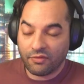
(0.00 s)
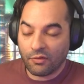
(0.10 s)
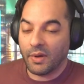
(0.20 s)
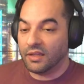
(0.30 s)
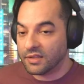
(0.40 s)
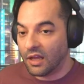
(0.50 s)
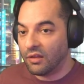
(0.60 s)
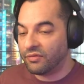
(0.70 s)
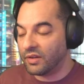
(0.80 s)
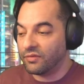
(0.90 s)
for
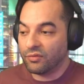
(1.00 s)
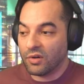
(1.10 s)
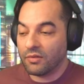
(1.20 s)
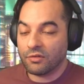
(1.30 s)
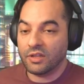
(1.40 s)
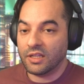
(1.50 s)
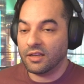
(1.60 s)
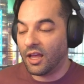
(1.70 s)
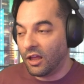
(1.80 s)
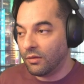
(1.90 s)
myself and for whoever
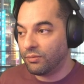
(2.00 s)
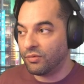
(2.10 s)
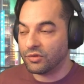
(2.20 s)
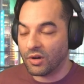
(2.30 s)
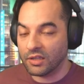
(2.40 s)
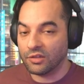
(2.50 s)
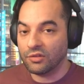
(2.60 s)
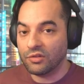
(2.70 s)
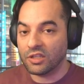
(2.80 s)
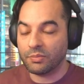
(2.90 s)
needed help with trying to
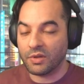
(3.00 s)
do this,